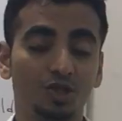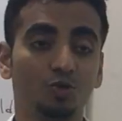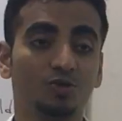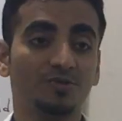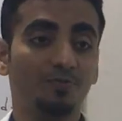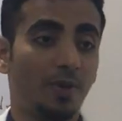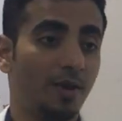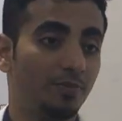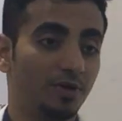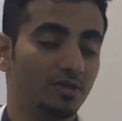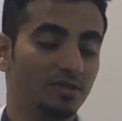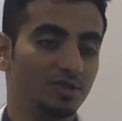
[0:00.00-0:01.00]

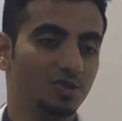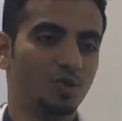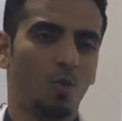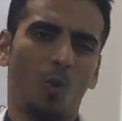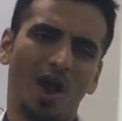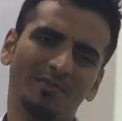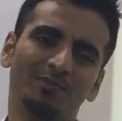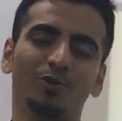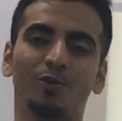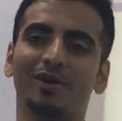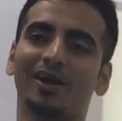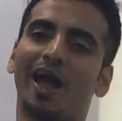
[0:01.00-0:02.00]
newspaper. So one
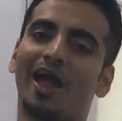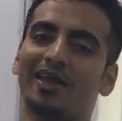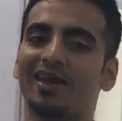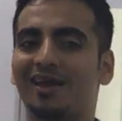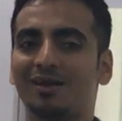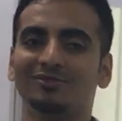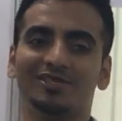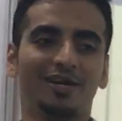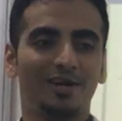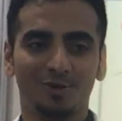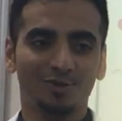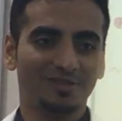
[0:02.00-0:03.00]
poor guy, he comes at
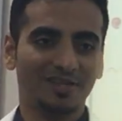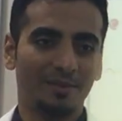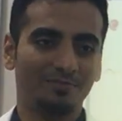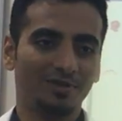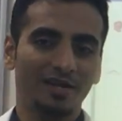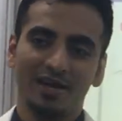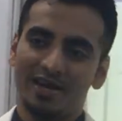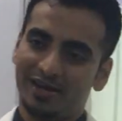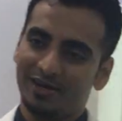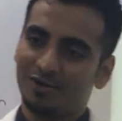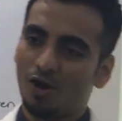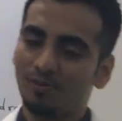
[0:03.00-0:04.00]
your doorstep,
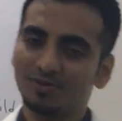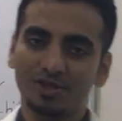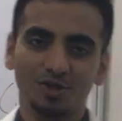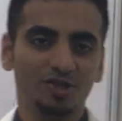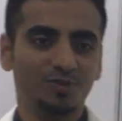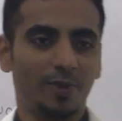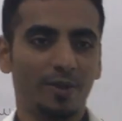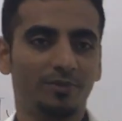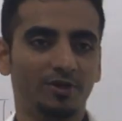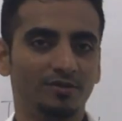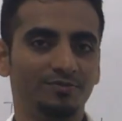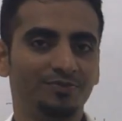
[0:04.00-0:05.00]
he drops the
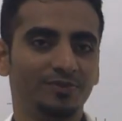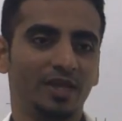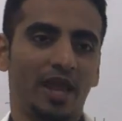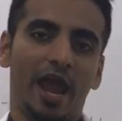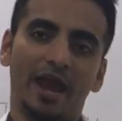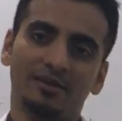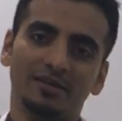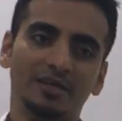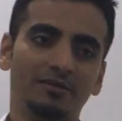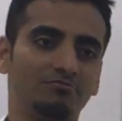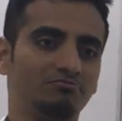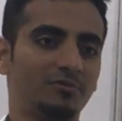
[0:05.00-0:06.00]
newspaper and
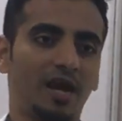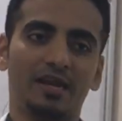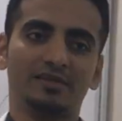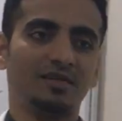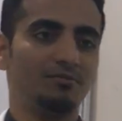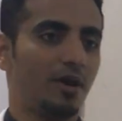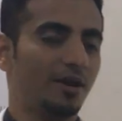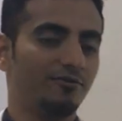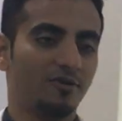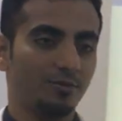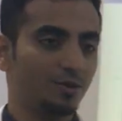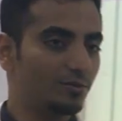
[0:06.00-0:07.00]
he collects some money
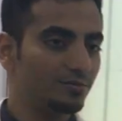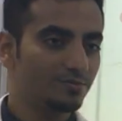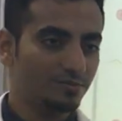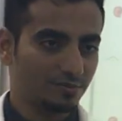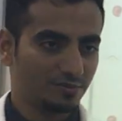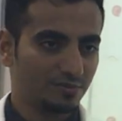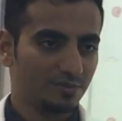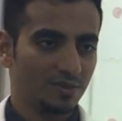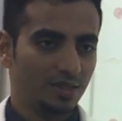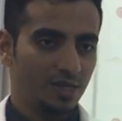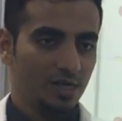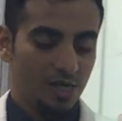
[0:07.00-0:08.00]
from you.
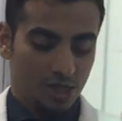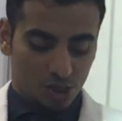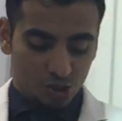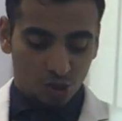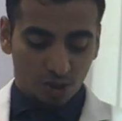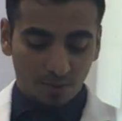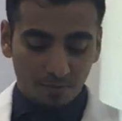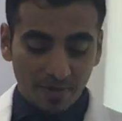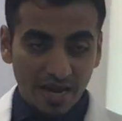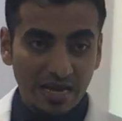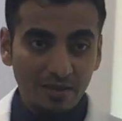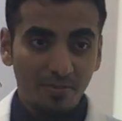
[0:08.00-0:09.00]
So the
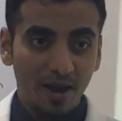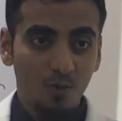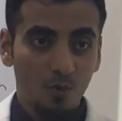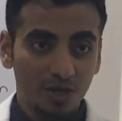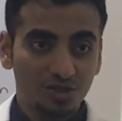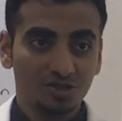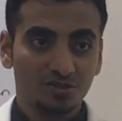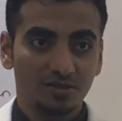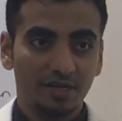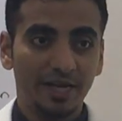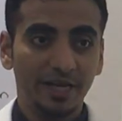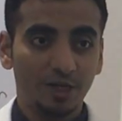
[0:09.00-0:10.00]
mean by
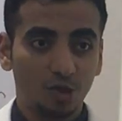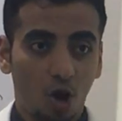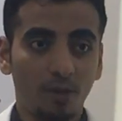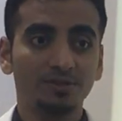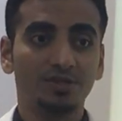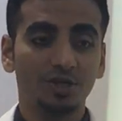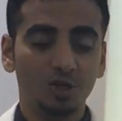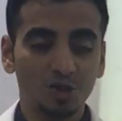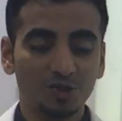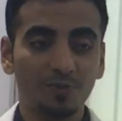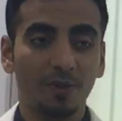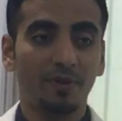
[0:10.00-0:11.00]
which he drops the
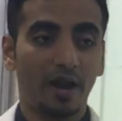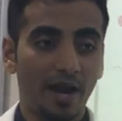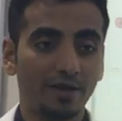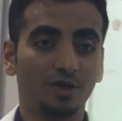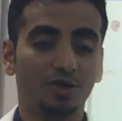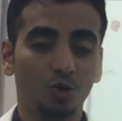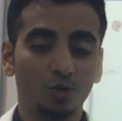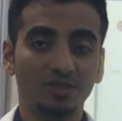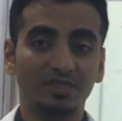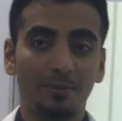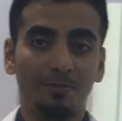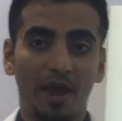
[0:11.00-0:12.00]
newspaper at your
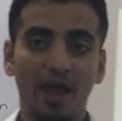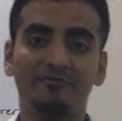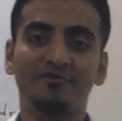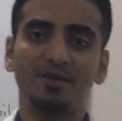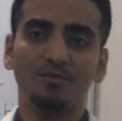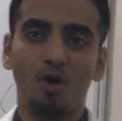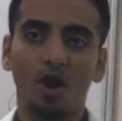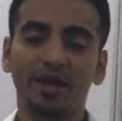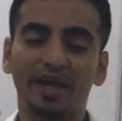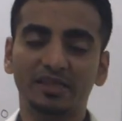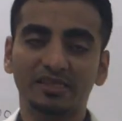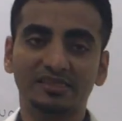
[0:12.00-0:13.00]
doorstep every
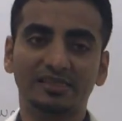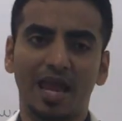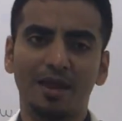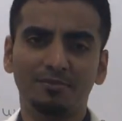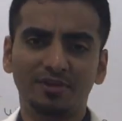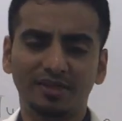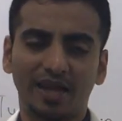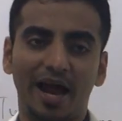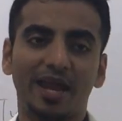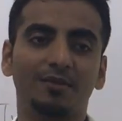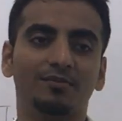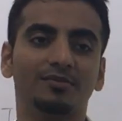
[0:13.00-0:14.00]
morning at the same
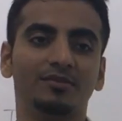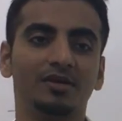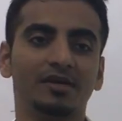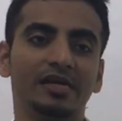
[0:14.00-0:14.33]
time